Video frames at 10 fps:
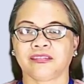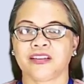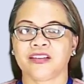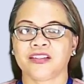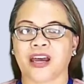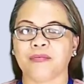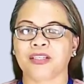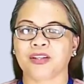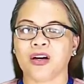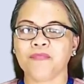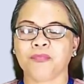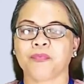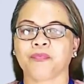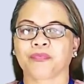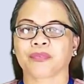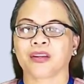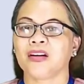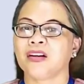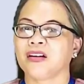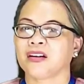Time is up.
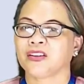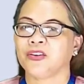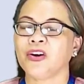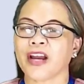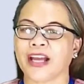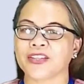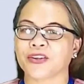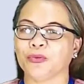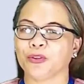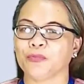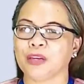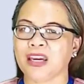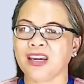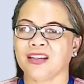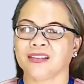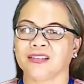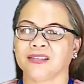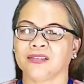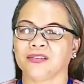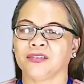Your answer would be,
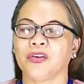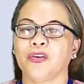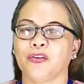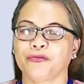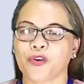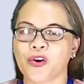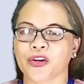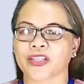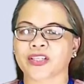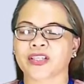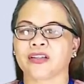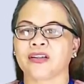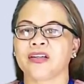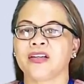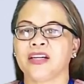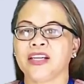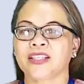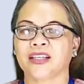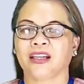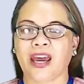of course, it's
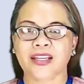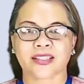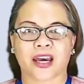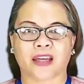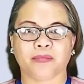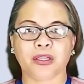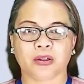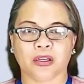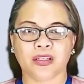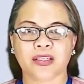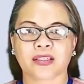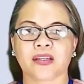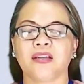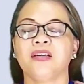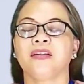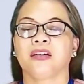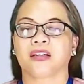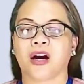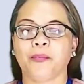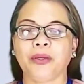the like sign because the
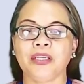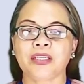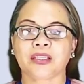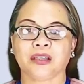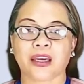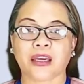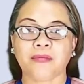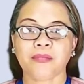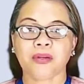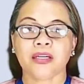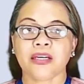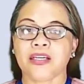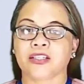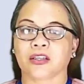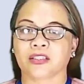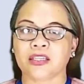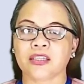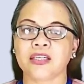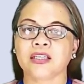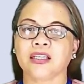company's claim is
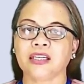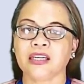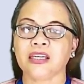statistically